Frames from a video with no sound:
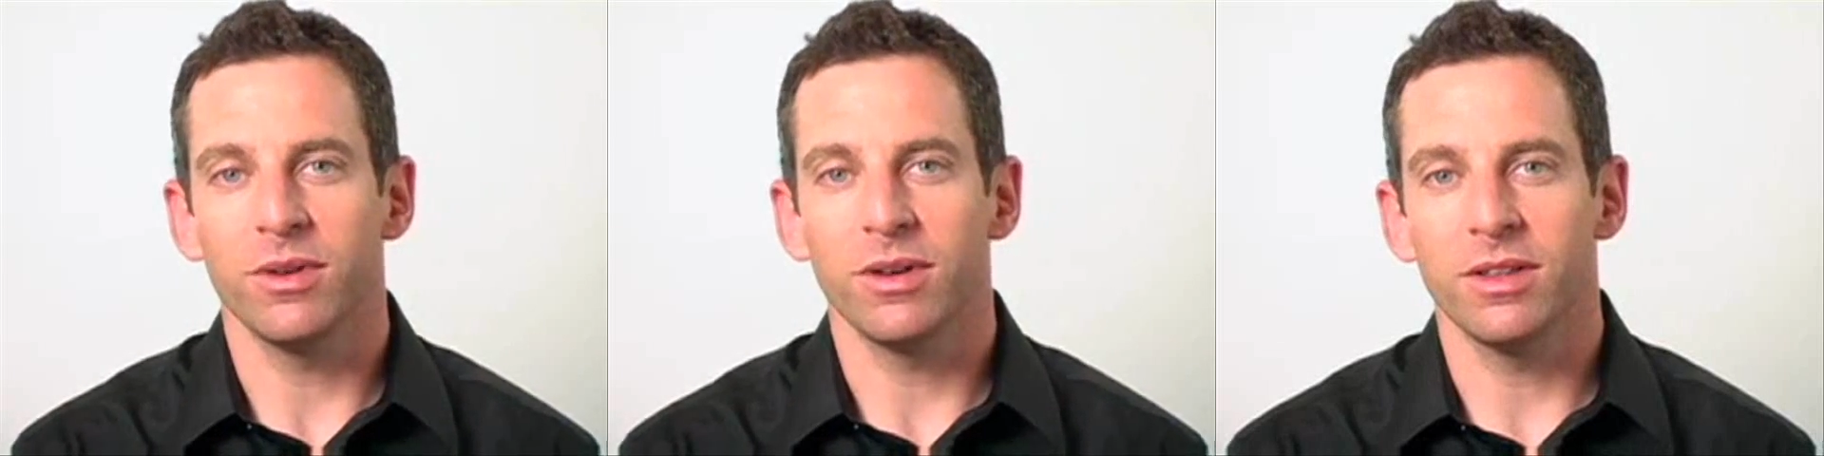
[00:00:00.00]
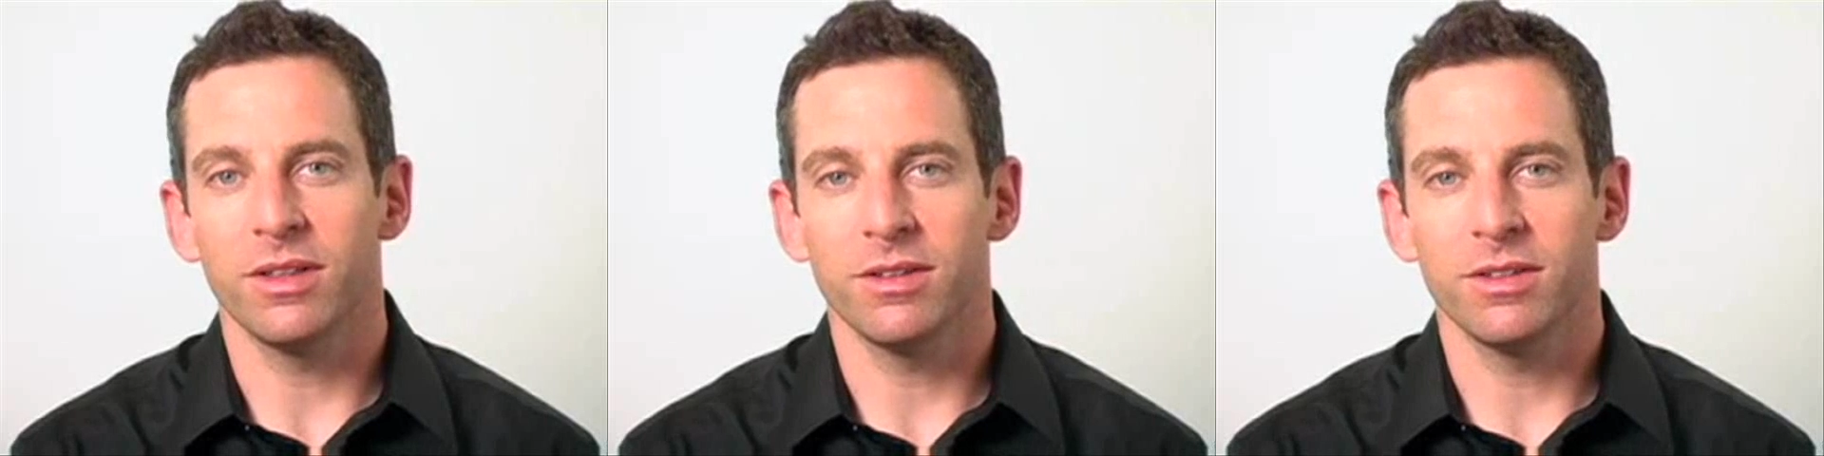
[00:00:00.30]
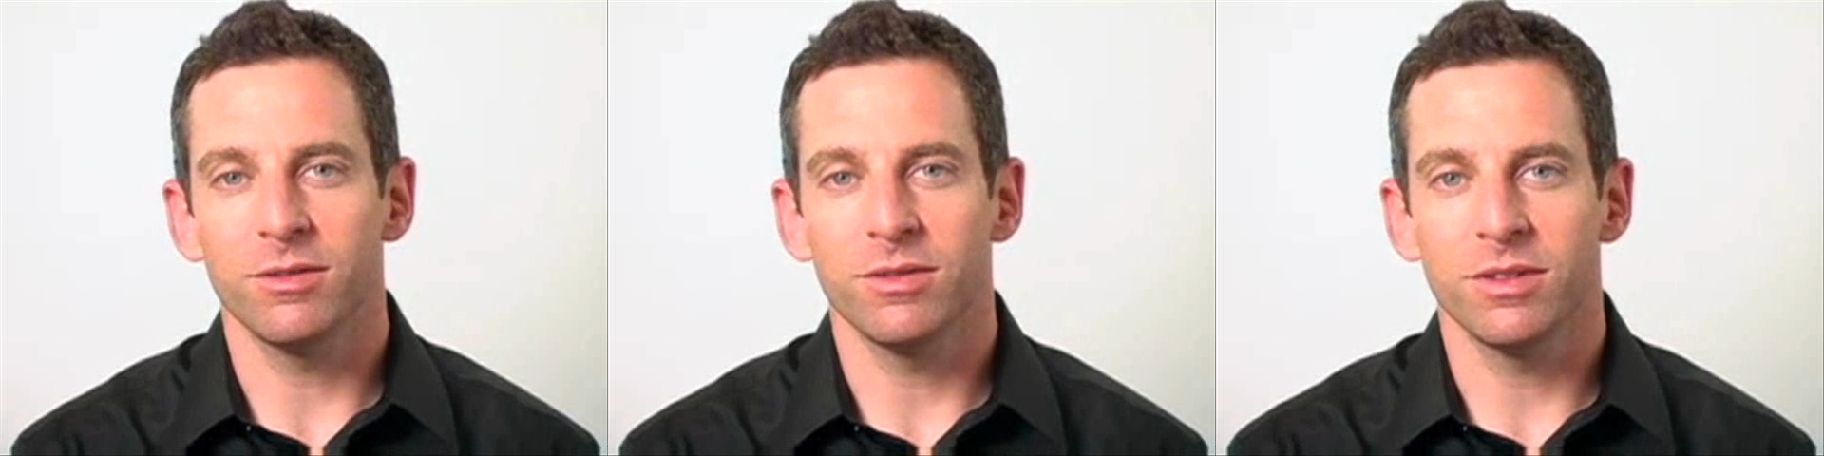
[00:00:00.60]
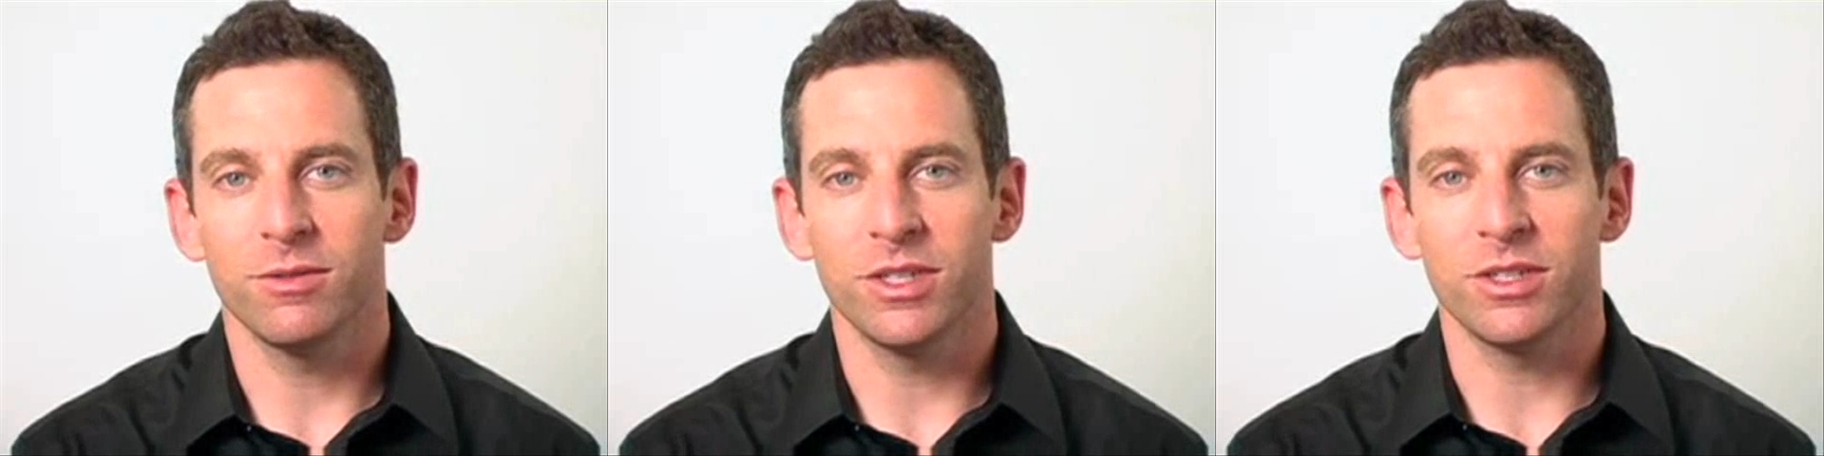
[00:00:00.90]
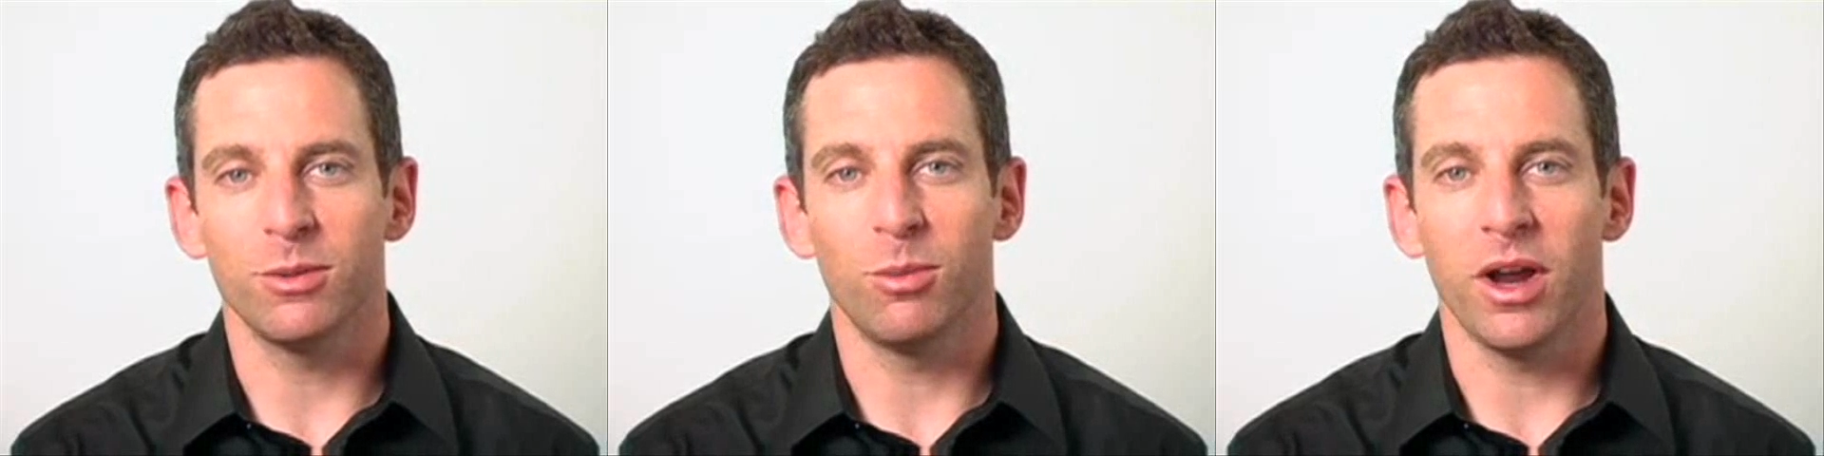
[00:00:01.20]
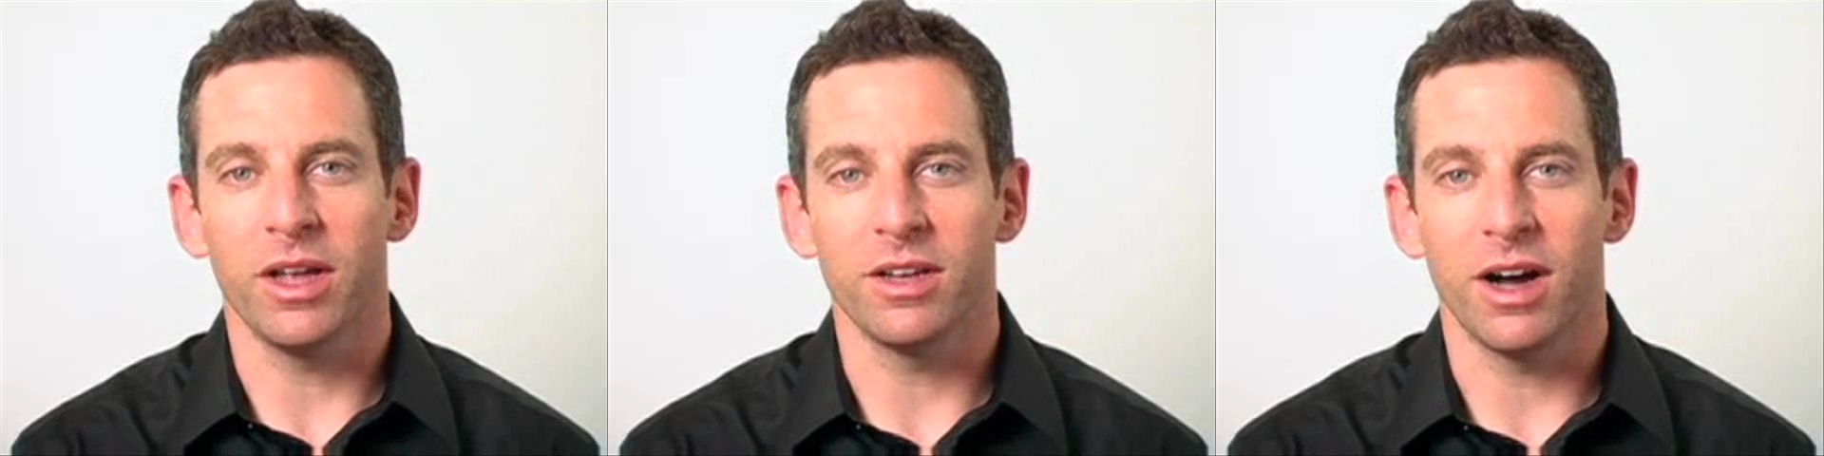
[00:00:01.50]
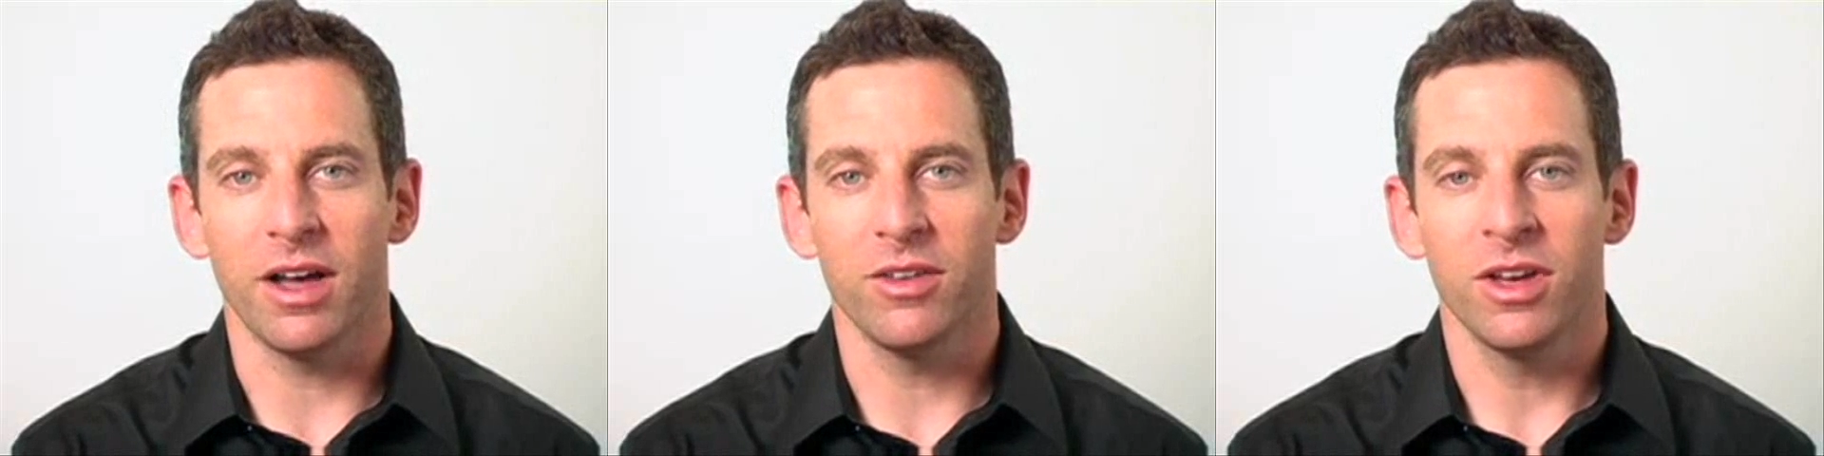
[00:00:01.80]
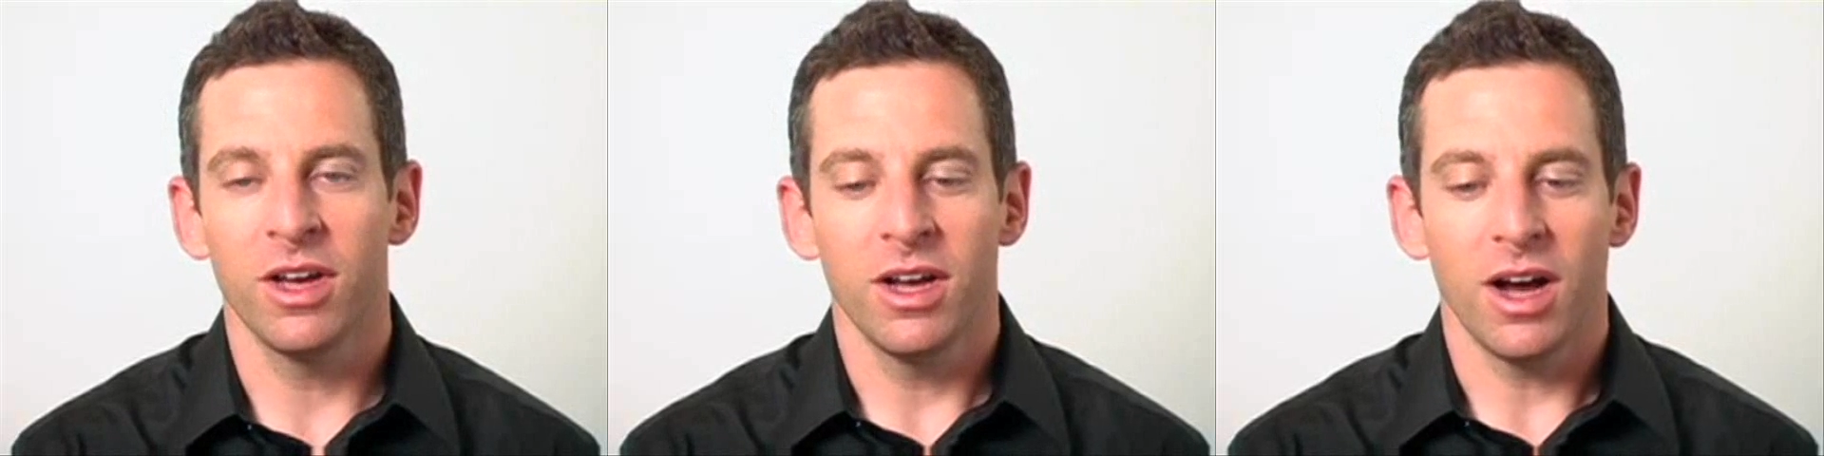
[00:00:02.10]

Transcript: the physical brain dies.